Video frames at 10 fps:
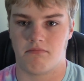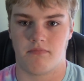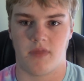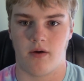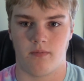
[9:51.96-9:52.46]

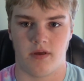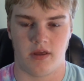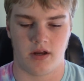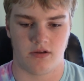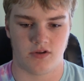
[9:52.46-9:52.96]
that would be
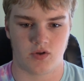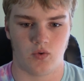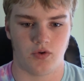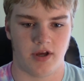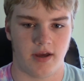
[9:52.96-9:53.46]
the end of the
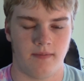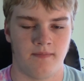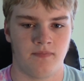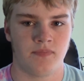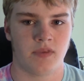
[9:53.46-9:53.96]
school day.
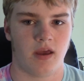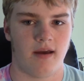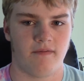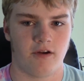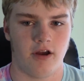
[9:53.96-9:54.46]

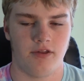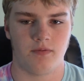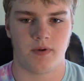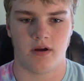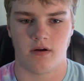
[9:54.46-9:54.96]
Every
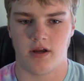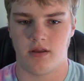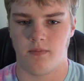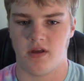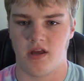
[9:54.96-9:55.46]
other period,
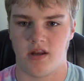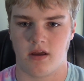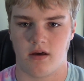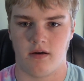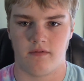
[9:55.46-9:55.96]
the
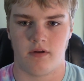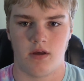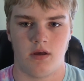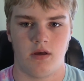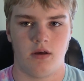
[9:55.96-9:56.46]
beginning of
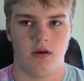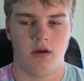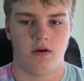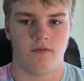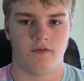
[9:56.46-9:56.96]

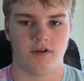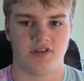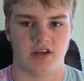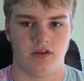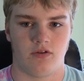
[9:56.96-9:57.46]
first,
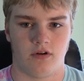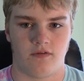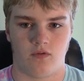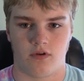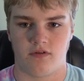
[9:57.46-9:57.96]
second,
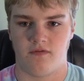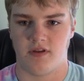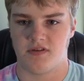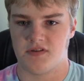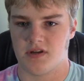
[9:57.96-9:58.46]
third, fourth,
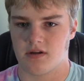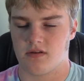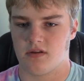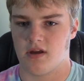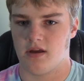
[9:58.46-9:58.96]
fifth,
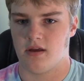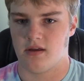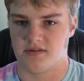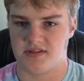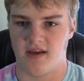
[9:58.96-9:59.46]
sixth,
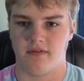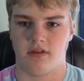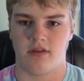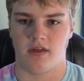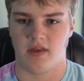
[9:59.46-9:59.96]
and
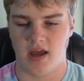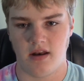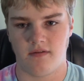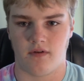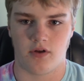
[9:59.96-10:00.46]
seventh, and the
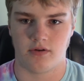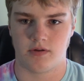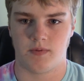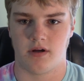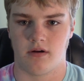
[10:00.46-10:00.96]
end of all
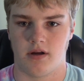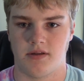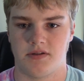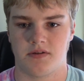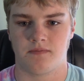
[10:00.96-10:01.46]
those
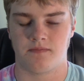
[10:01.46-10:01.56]
periods